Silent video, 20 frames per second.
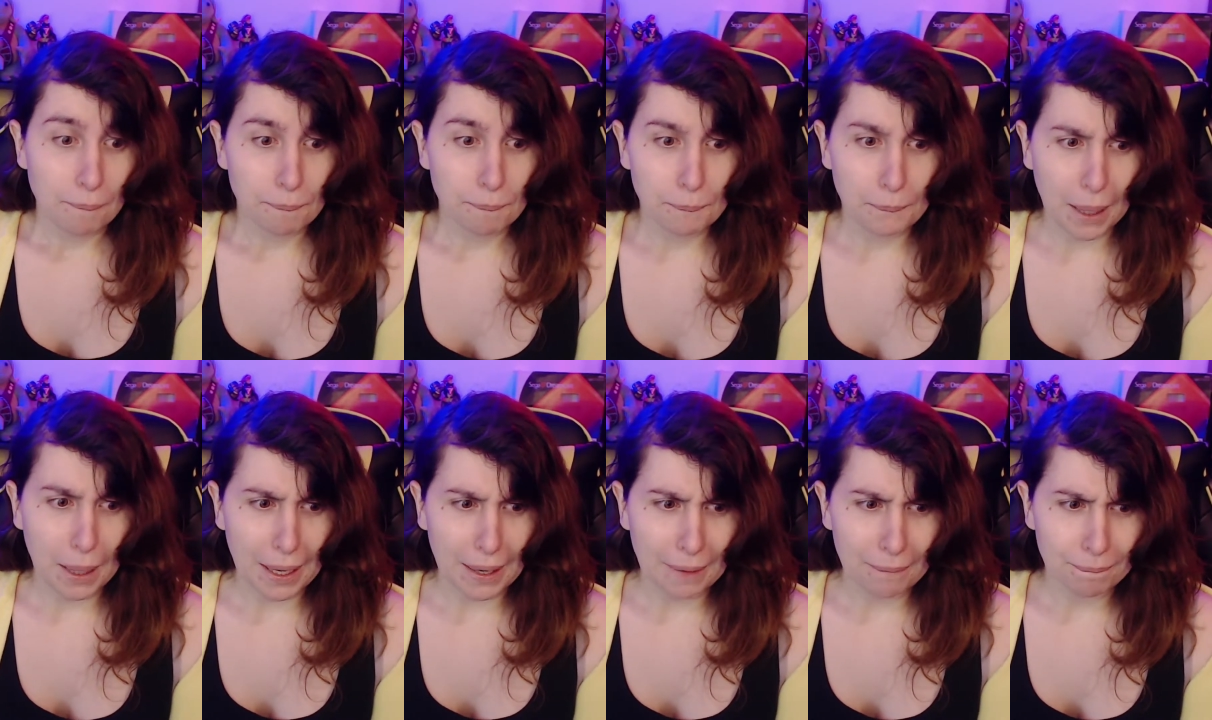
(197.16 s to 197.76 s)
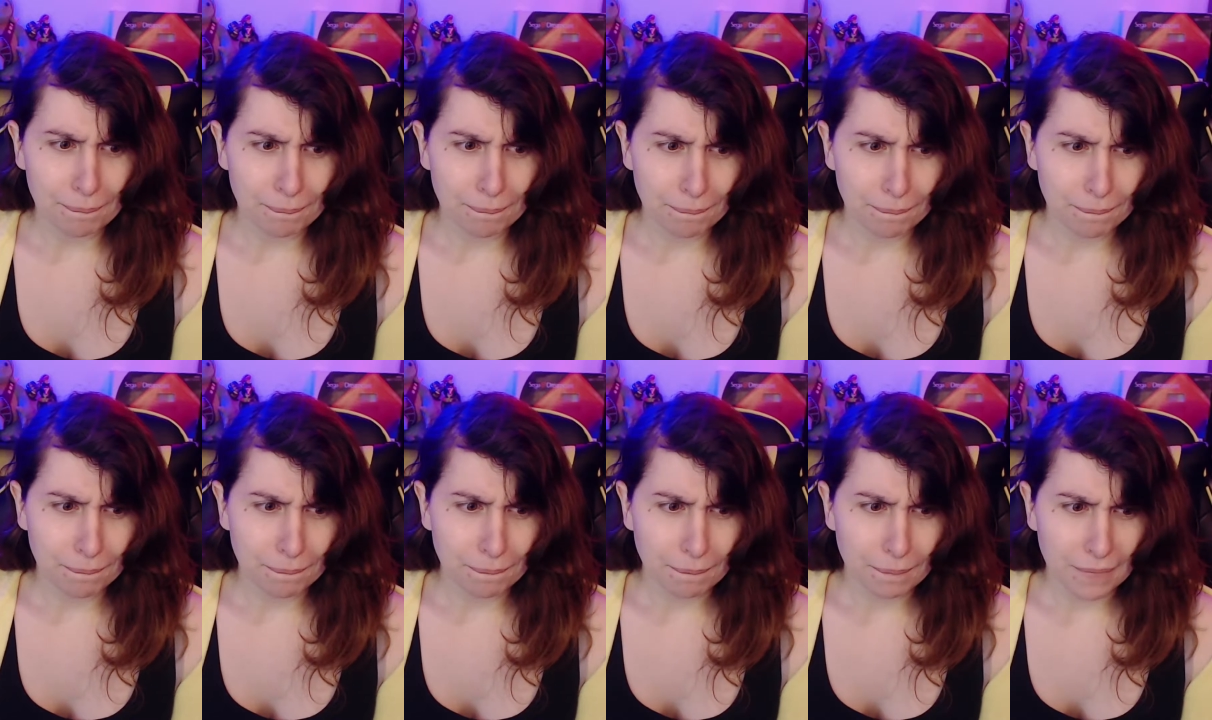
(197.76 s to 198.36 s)
But,
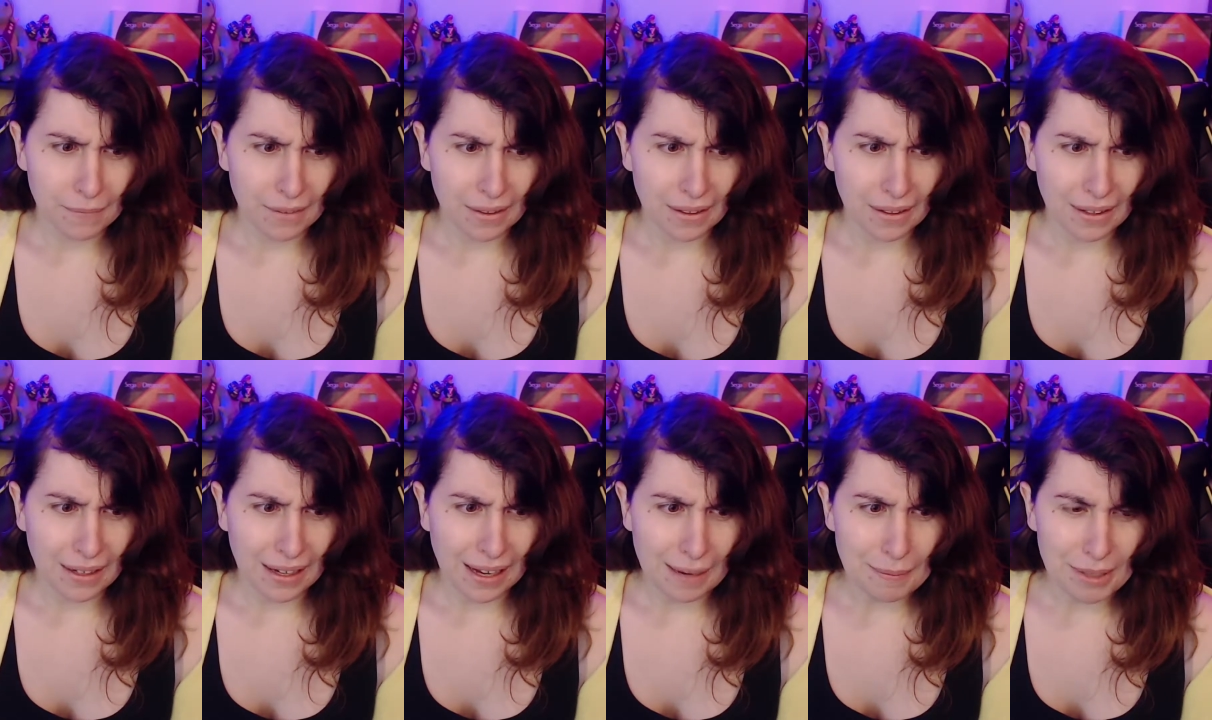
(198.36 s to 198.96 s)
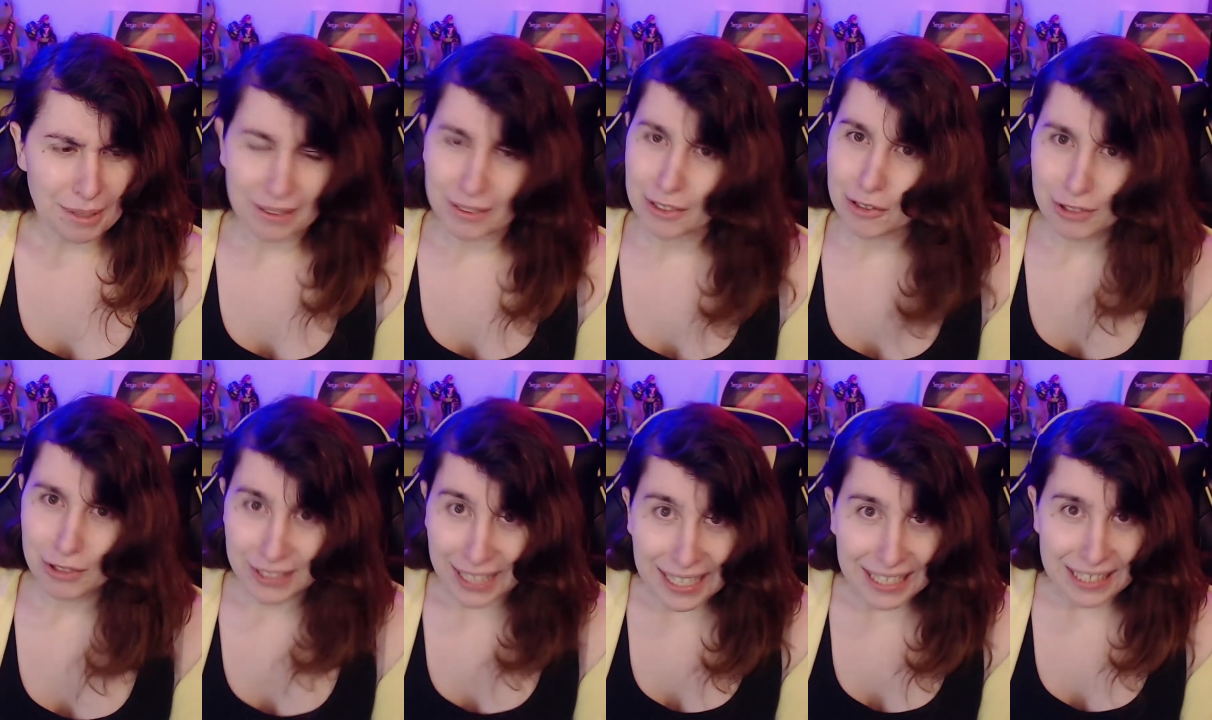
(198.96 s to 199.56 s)
I mean, new
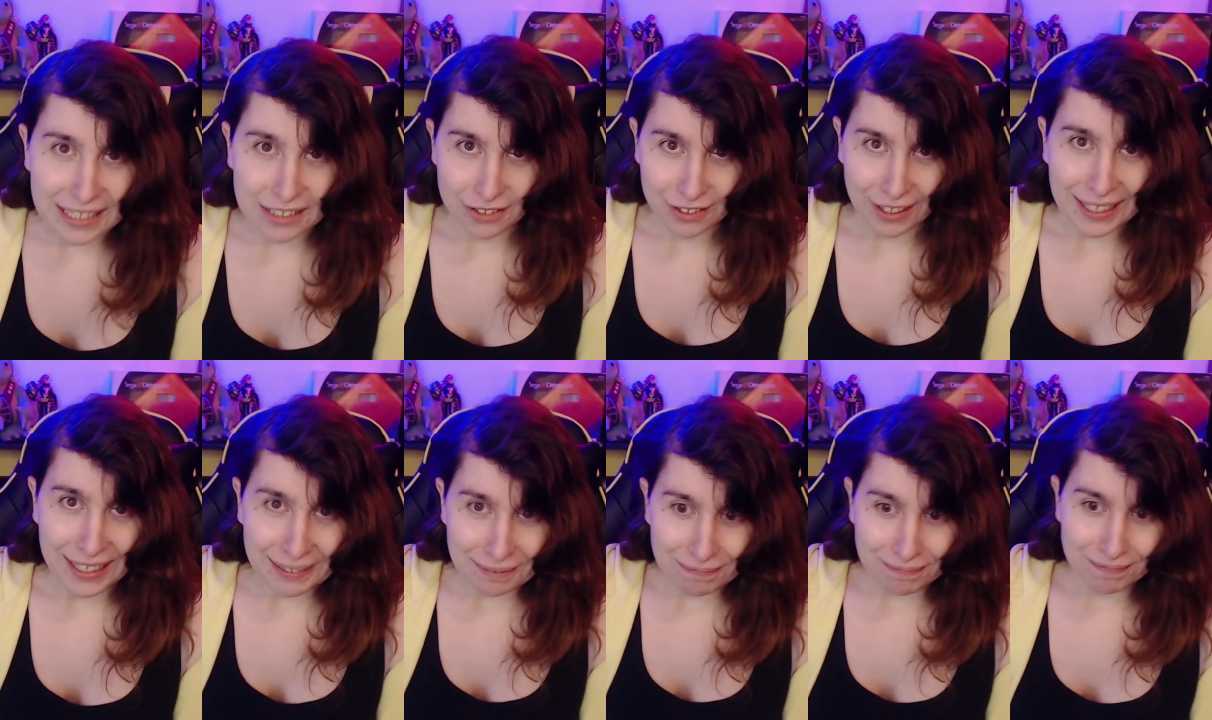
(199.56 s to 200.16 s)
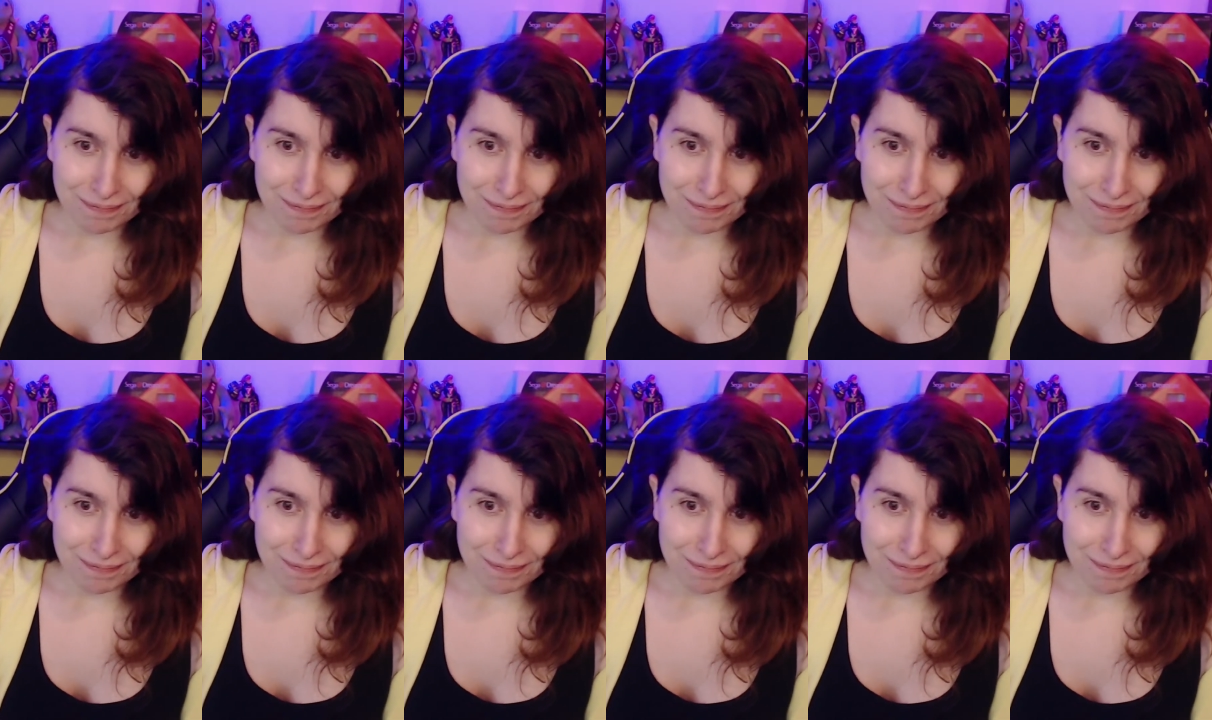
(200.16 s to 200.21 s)
stages, right?